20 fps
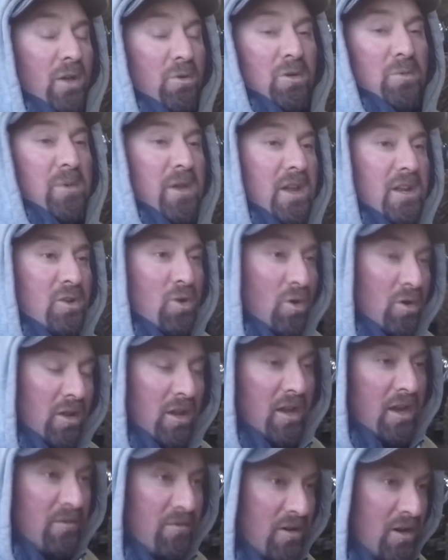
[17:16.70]
would be a totally
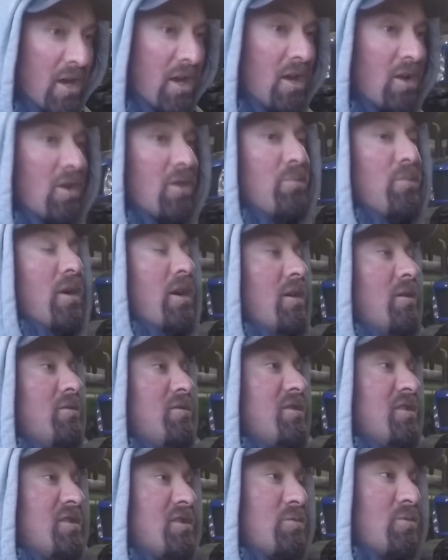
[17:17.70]
different deal. But
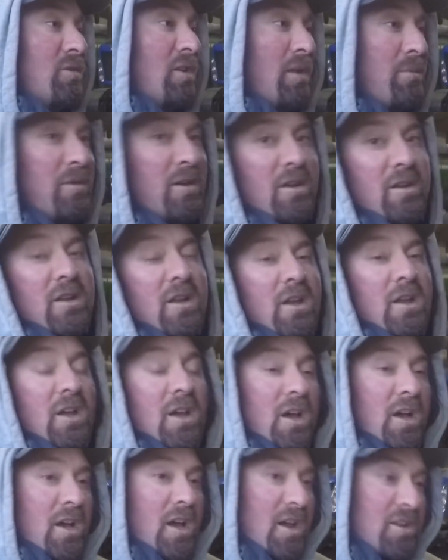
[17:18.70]
since we're limited,
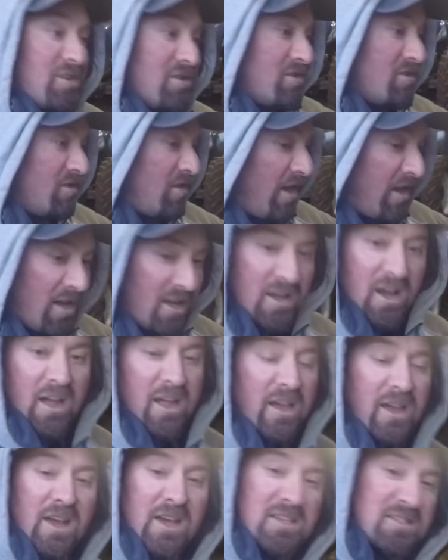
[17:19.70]
it's just like
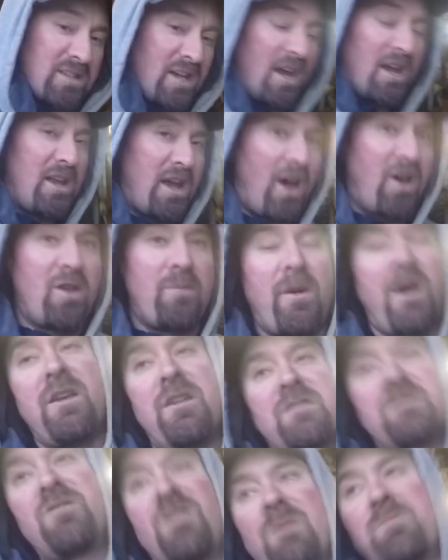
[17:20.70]
I say down in my
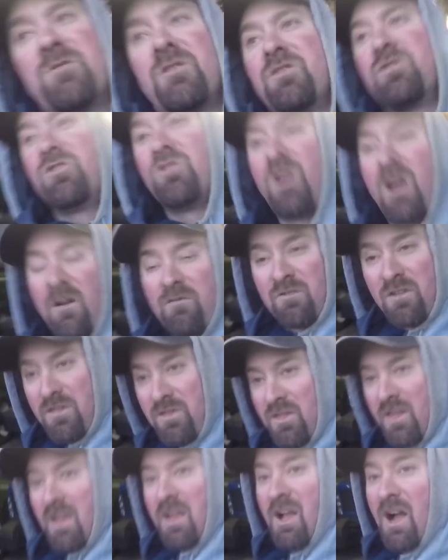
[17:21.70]
description. You have to
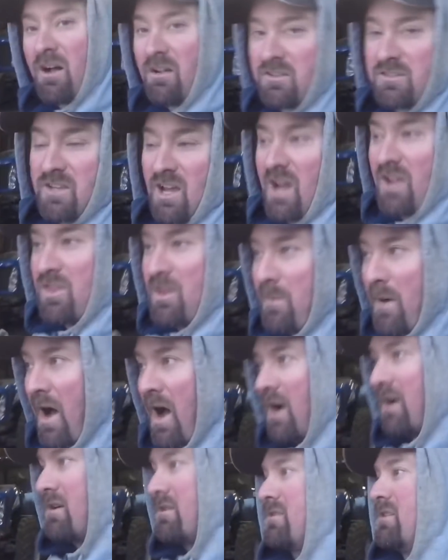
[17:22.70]
think outside the
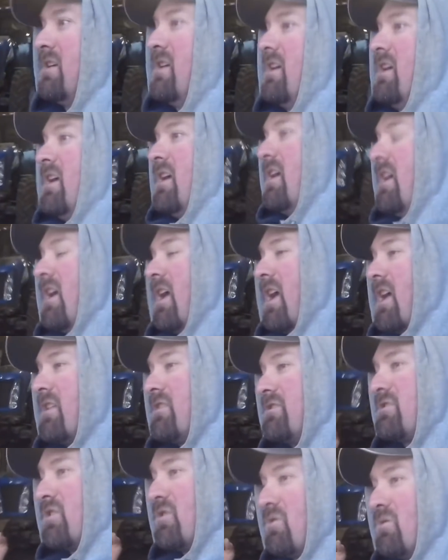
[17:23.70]
box.
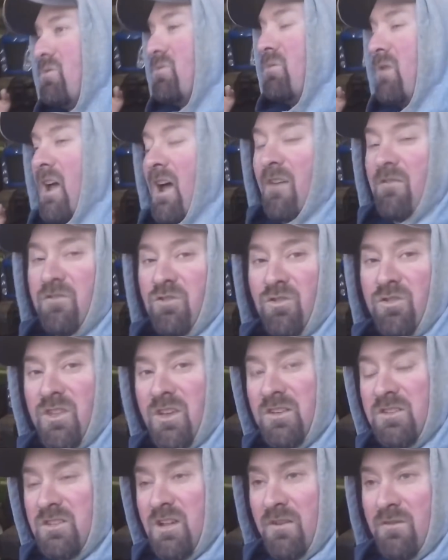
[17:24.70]
And so we have to do
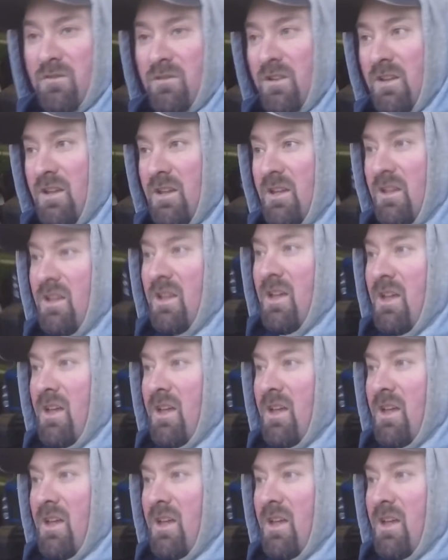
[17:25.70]
things differently.